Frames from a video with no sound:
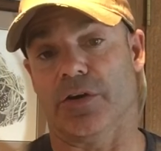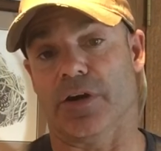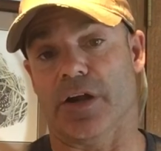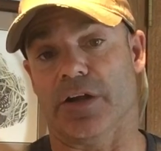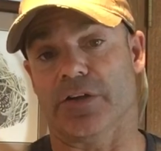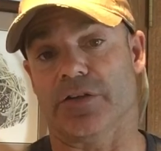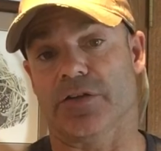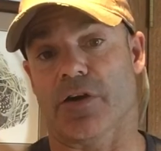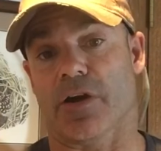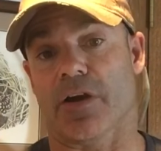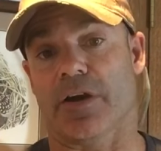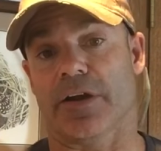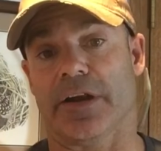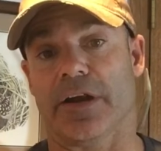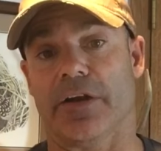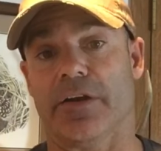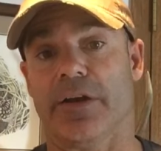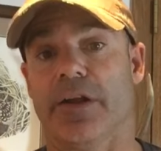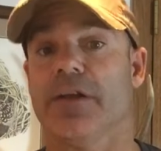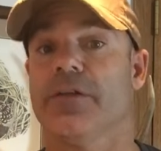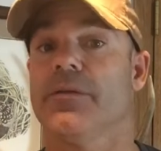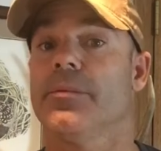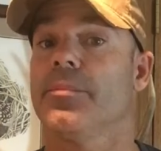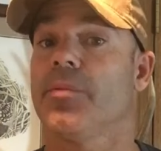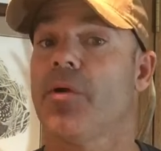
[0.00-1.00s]
target
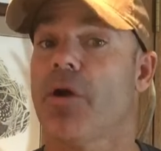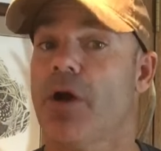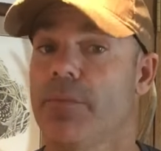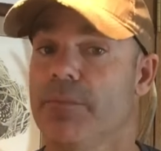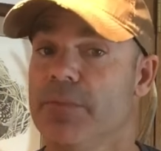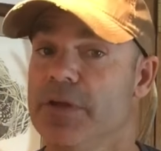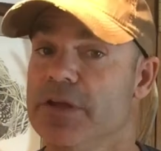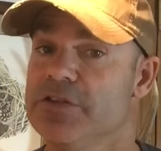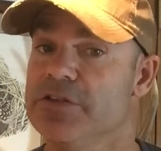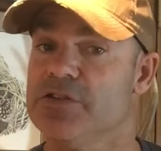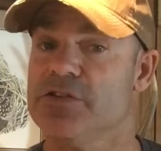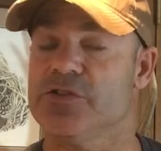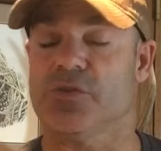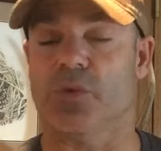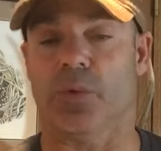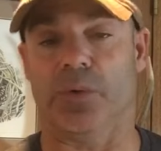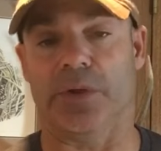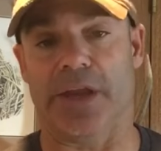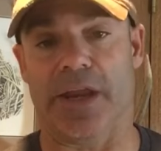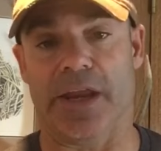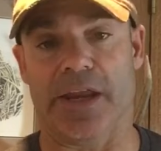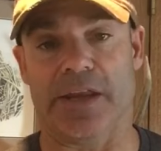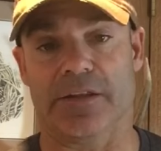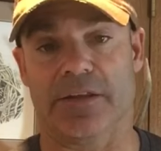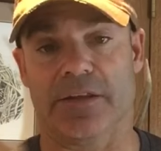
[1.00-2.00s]
area. The problem is it's
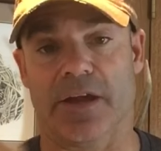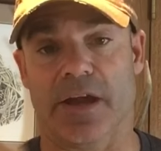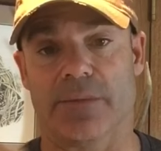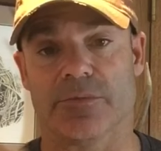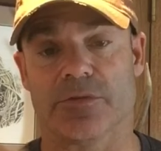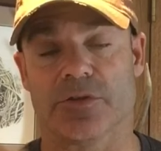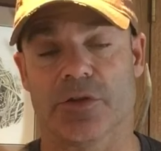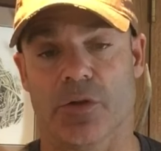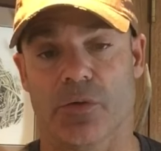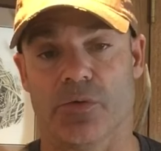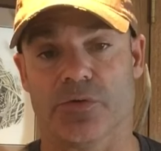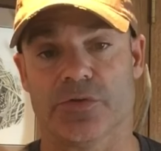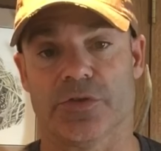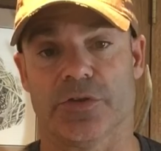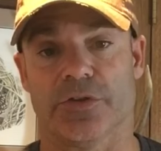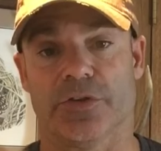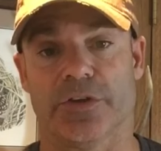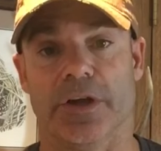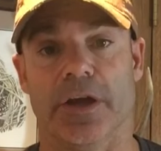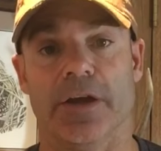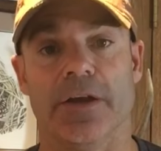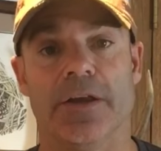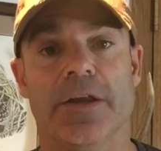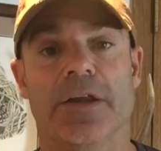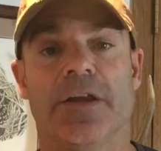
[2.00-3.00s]
only 8 times closer to
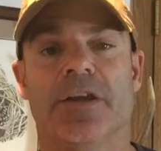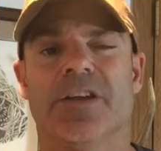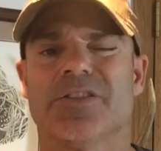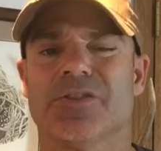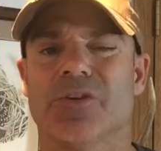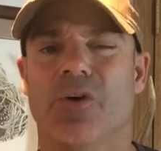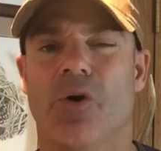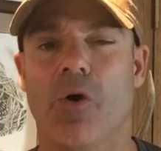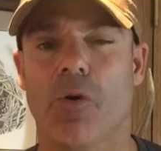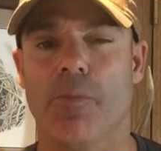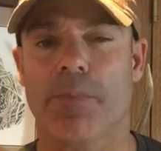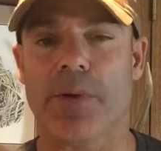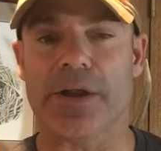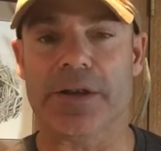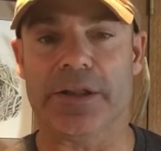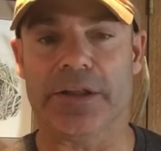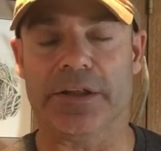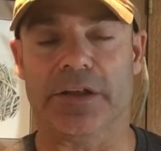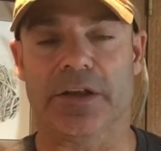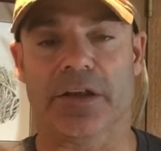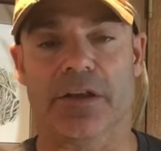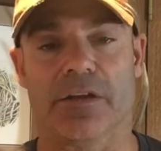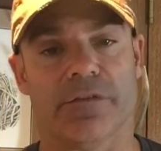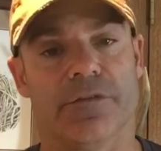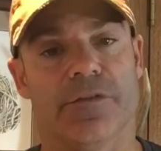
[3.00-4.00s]
you. So I hope I
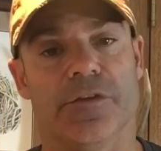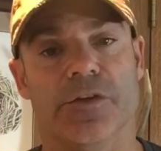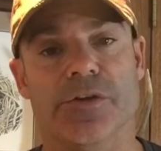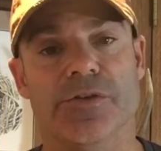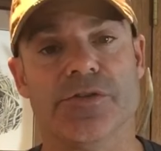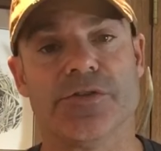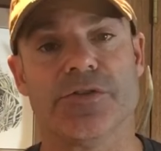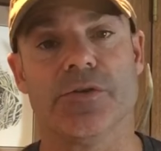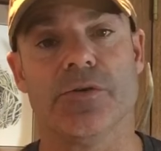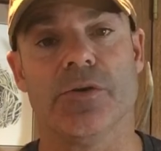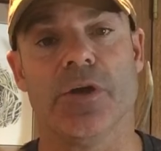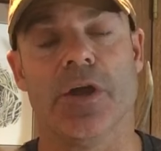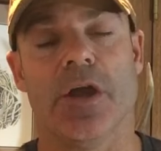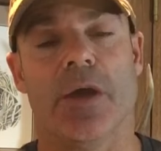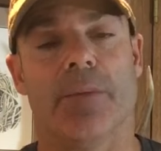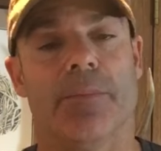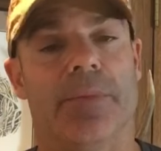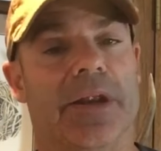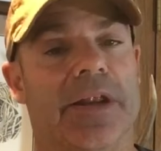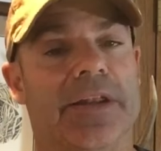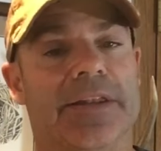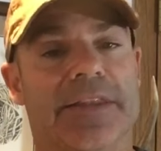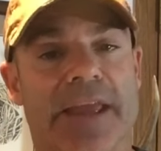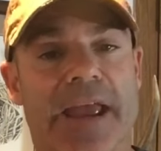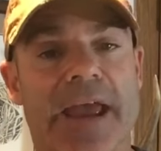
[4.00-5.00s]
didn't confuse you,
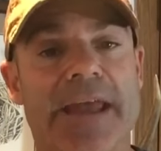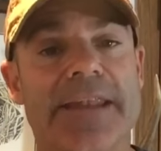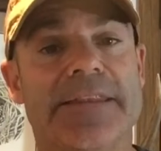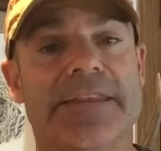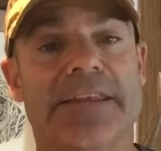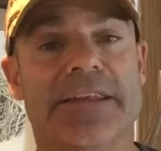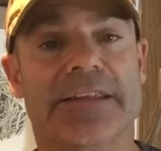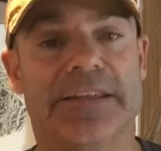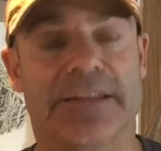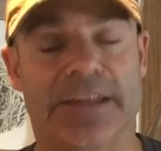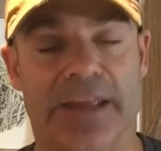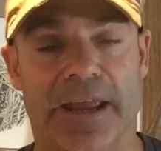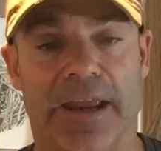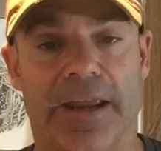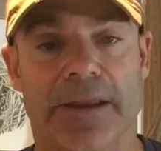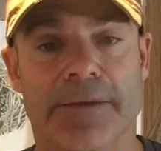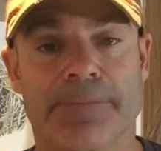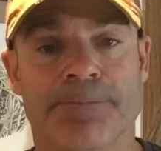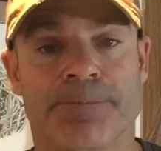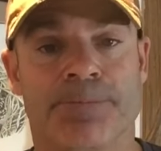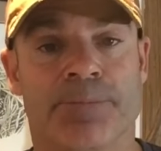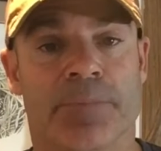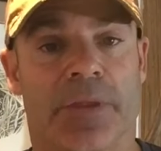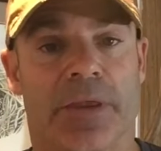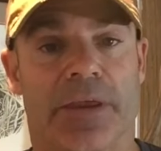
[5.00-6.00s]
but at the end of the day,
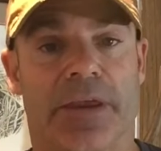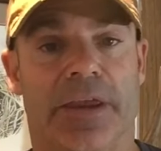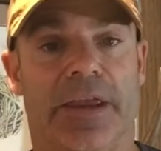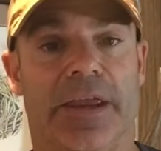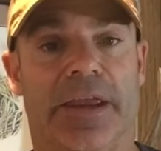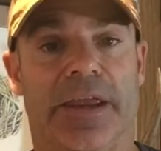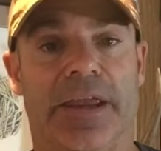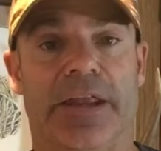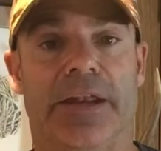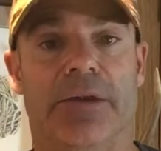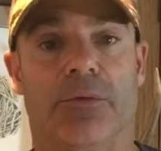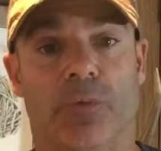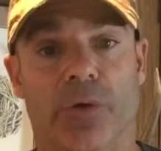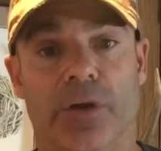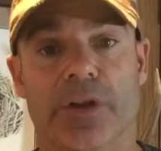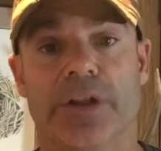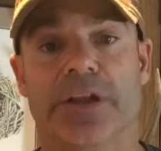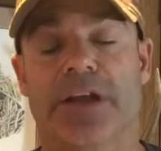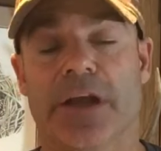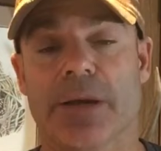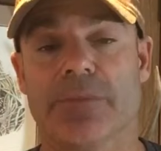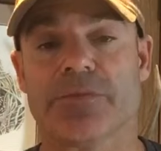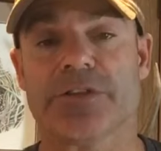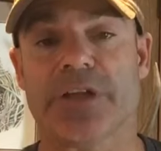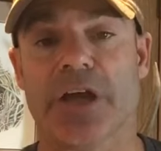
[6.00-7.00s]
it really
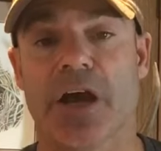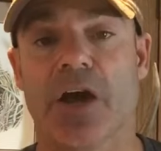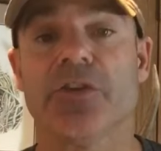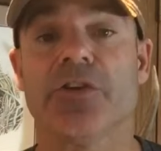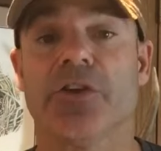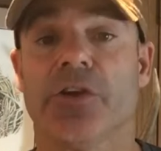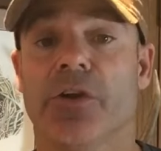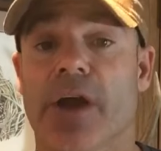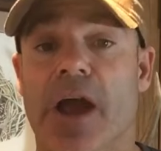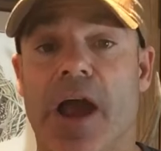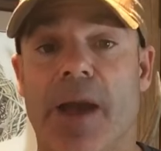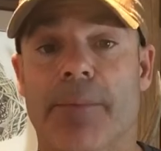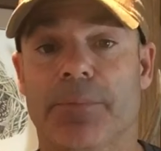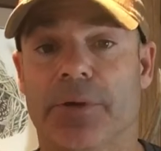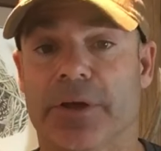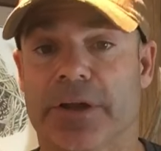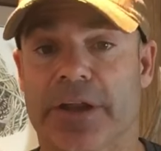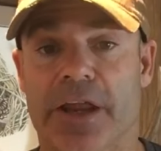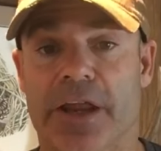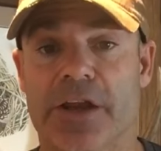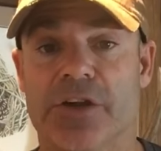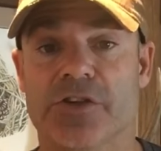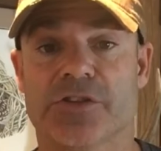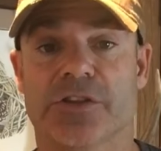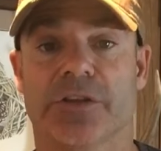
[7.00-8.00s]
comes down to your
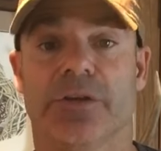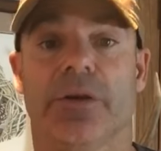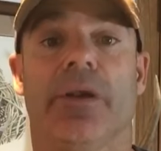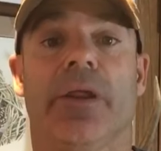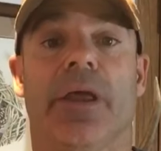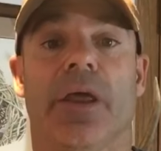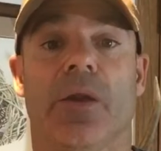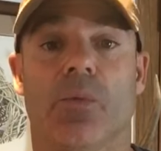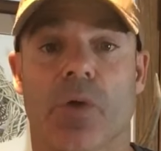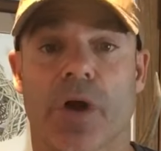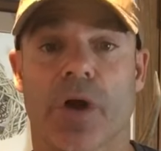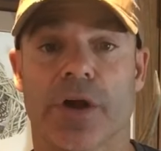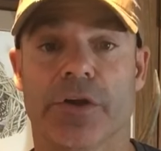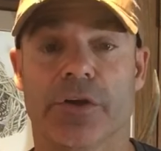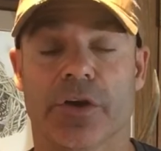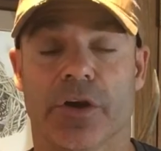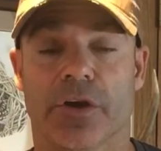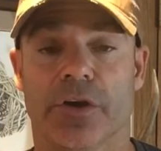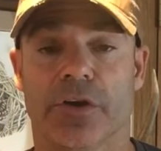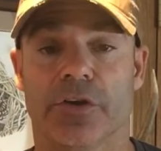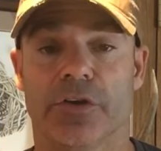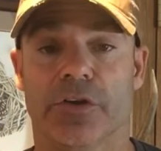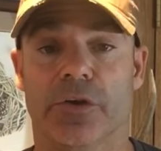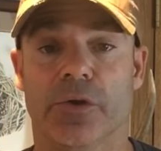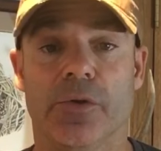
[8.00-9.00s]
application and what you're going
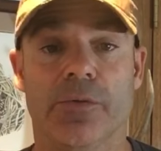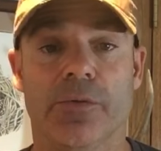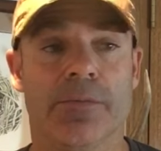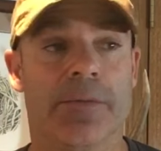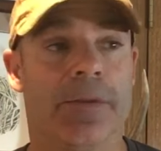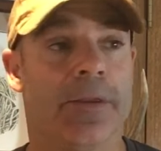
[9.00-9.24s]
to do.